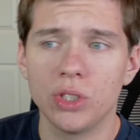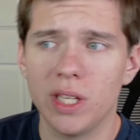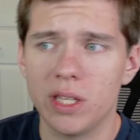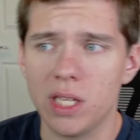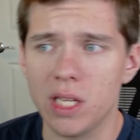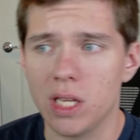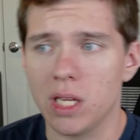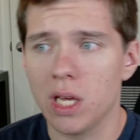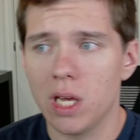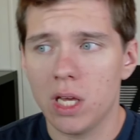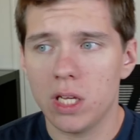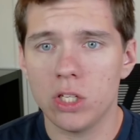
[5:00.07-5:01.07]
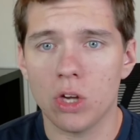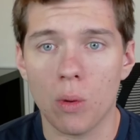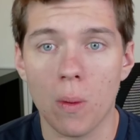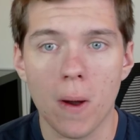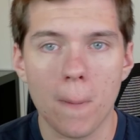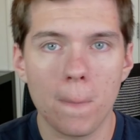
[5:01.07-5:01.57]
the,
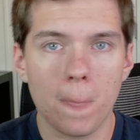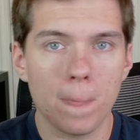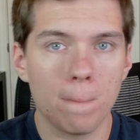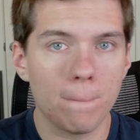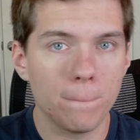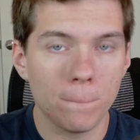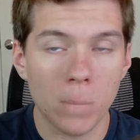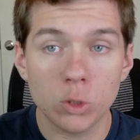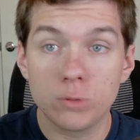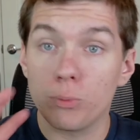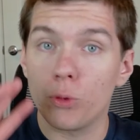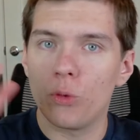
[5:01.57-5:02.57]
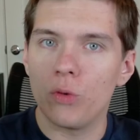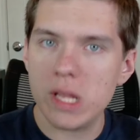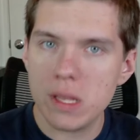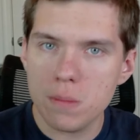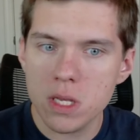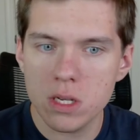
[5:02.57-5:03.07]
most
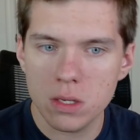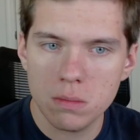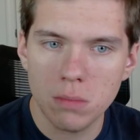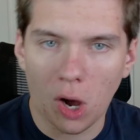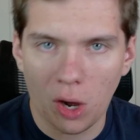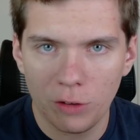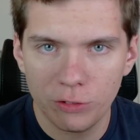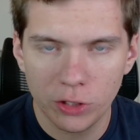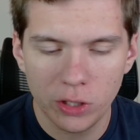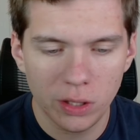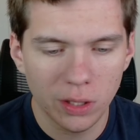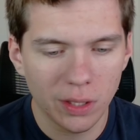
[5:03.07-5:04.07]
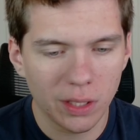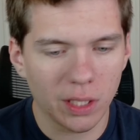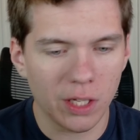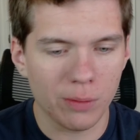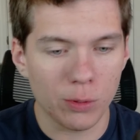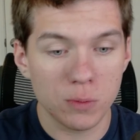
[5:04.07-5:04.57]
premium offer,
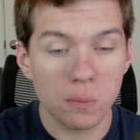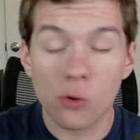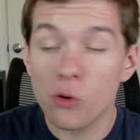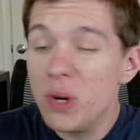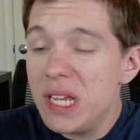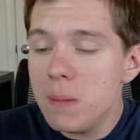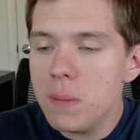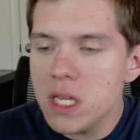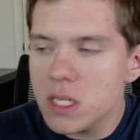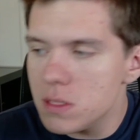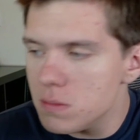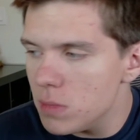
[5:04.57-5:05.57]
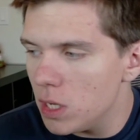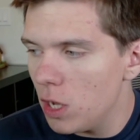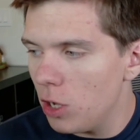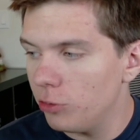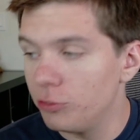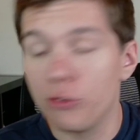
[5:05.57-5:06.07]
the most premium
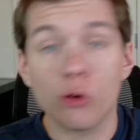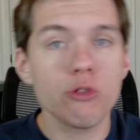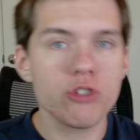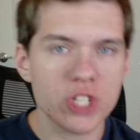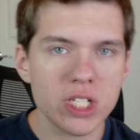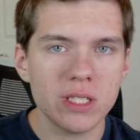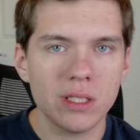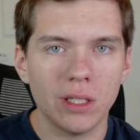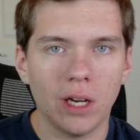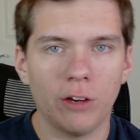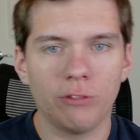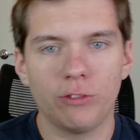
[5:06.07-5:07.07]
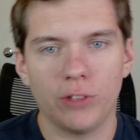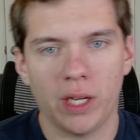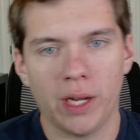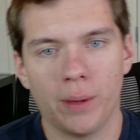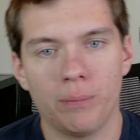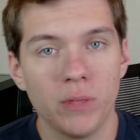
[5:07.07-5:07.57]
version of,
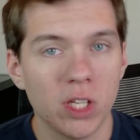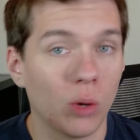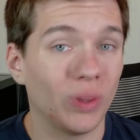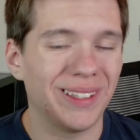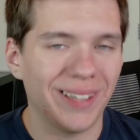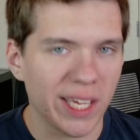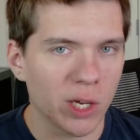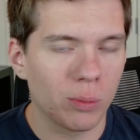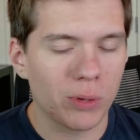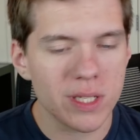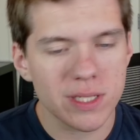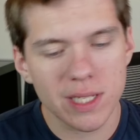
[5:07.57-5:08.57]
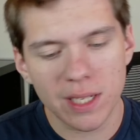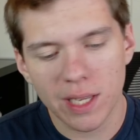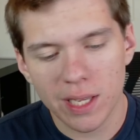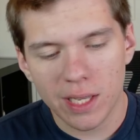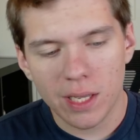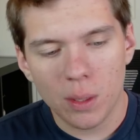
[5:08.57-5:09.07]
Lego printing.
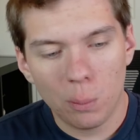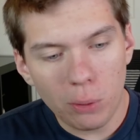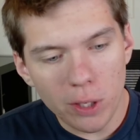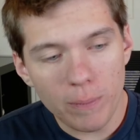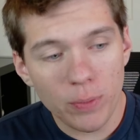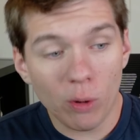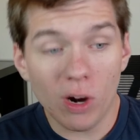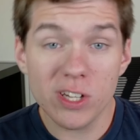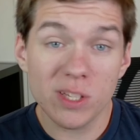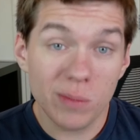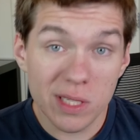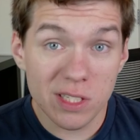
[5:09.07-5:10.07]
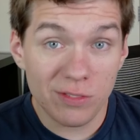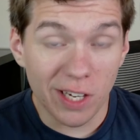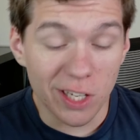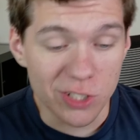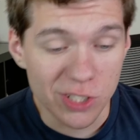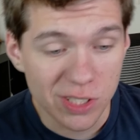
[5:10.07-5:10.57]
But there are some
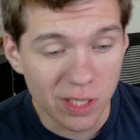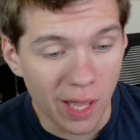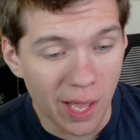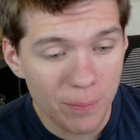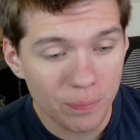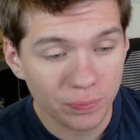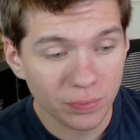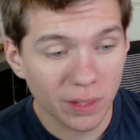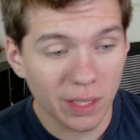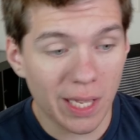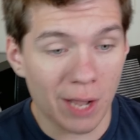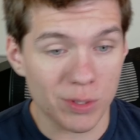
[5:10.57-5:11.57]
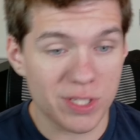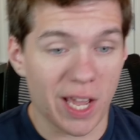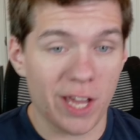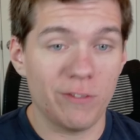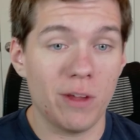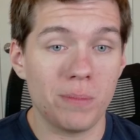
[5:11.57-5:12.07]
disadvantages to that
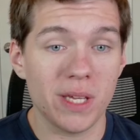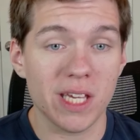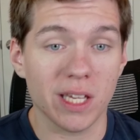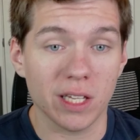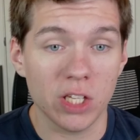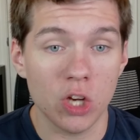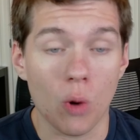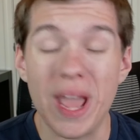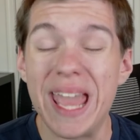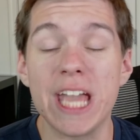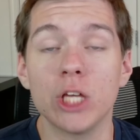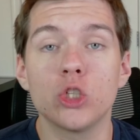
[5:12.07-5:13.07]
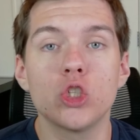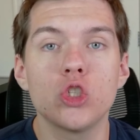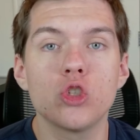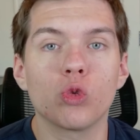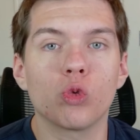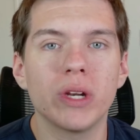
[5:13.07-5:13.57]
outside of it being,
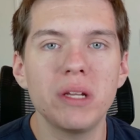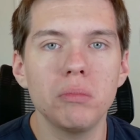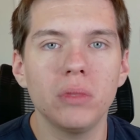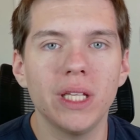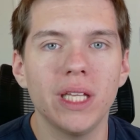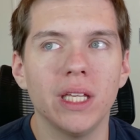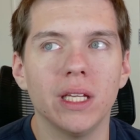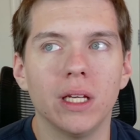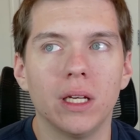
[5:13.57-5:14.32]
extremely